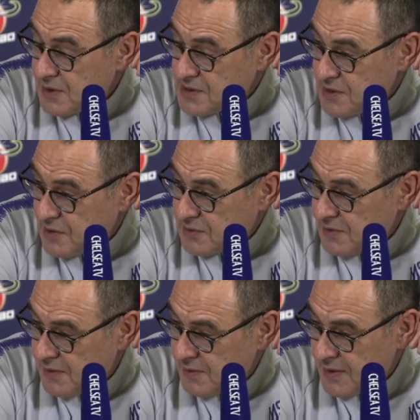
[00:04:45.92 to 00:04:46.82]
not
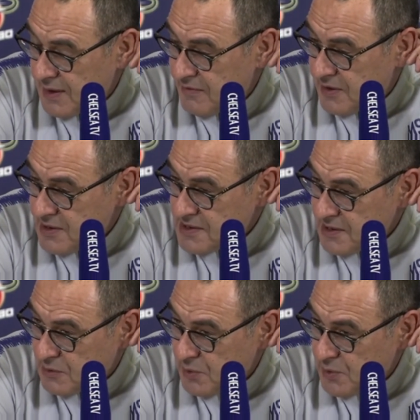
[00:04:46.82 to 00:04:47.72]
really very easy
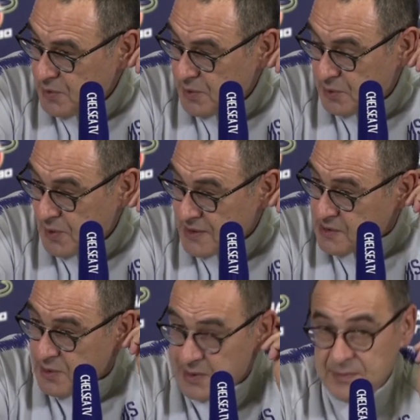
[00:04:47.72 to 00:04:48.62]
to answer.